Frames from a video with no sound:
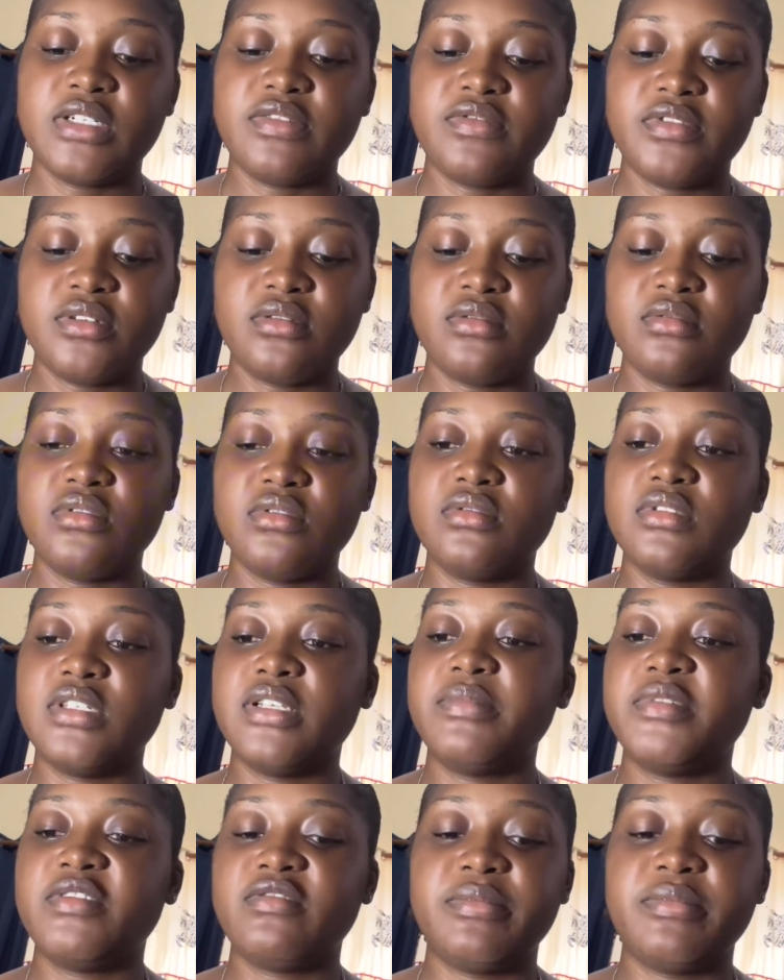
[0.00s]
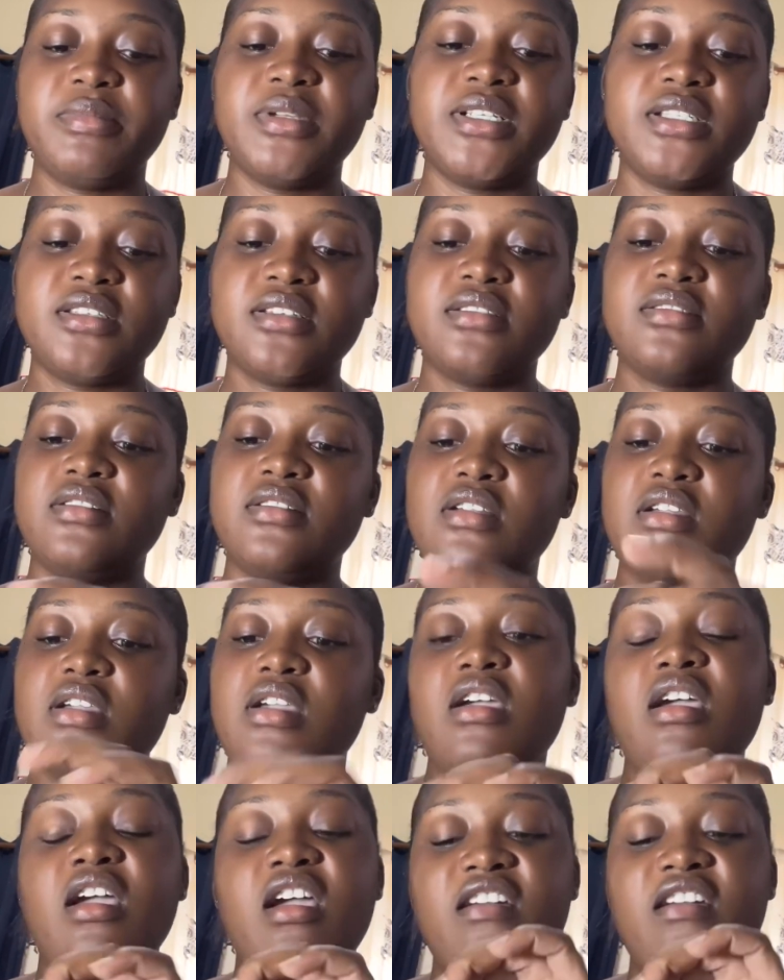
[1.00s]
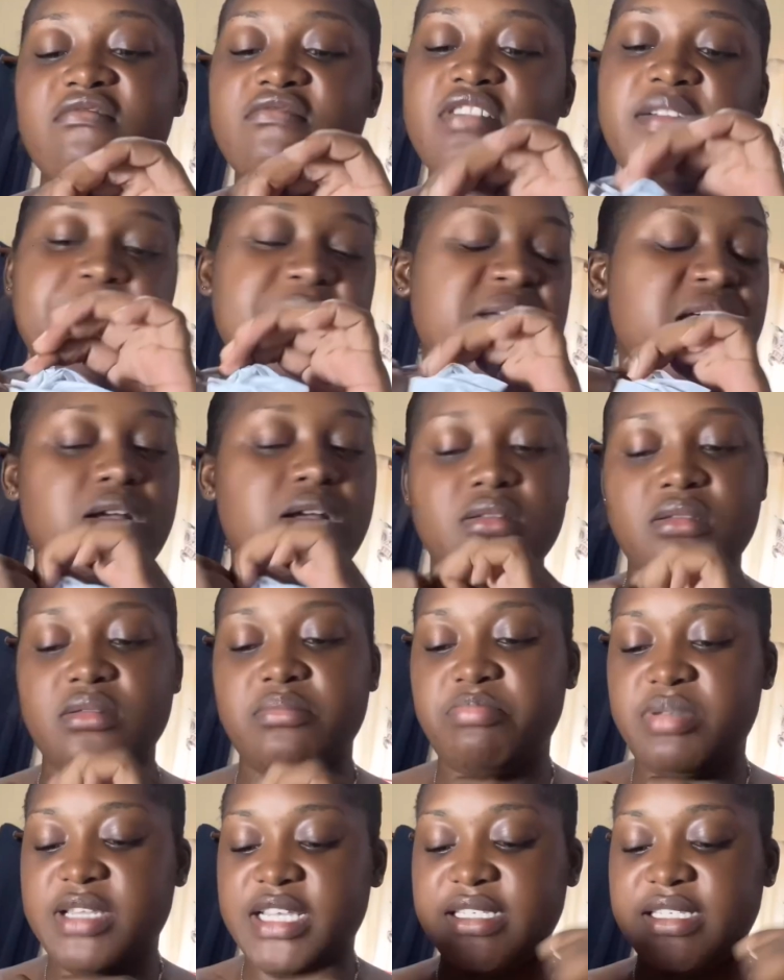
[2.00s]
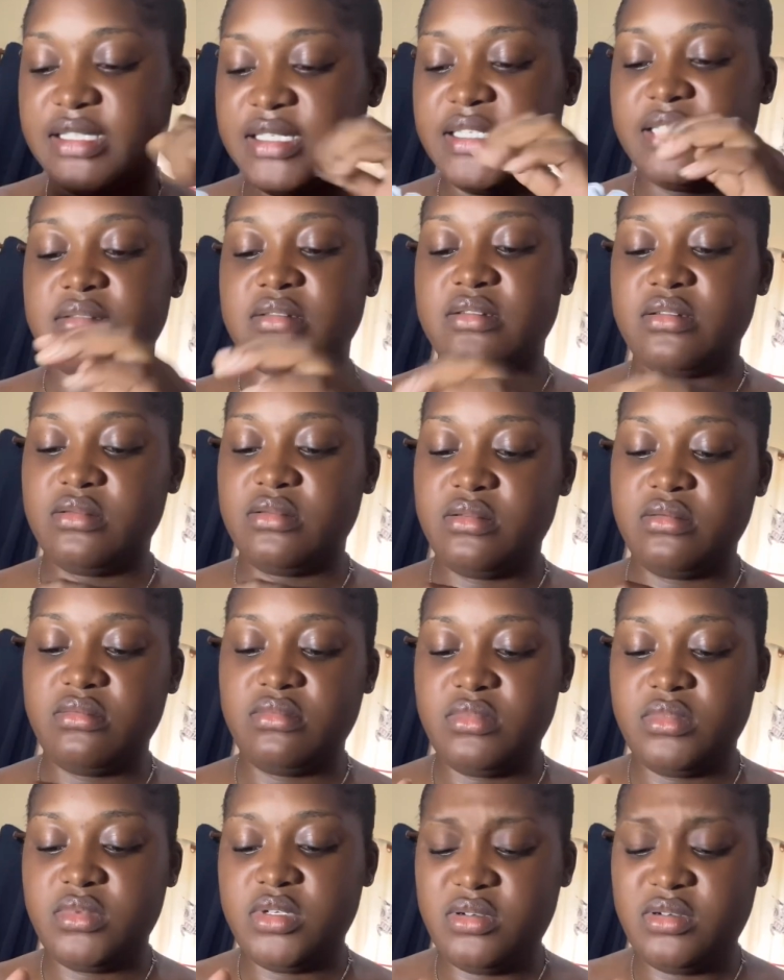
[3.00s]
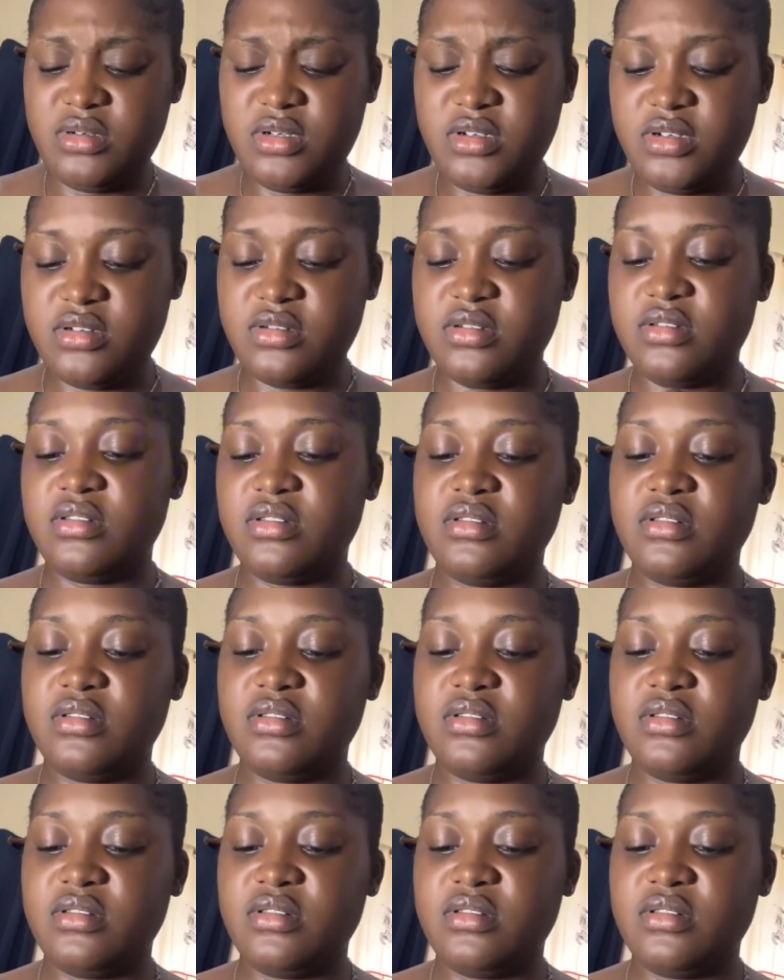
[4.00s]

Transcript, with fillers: it. No, let me rip it rip me out the plastic. Oh.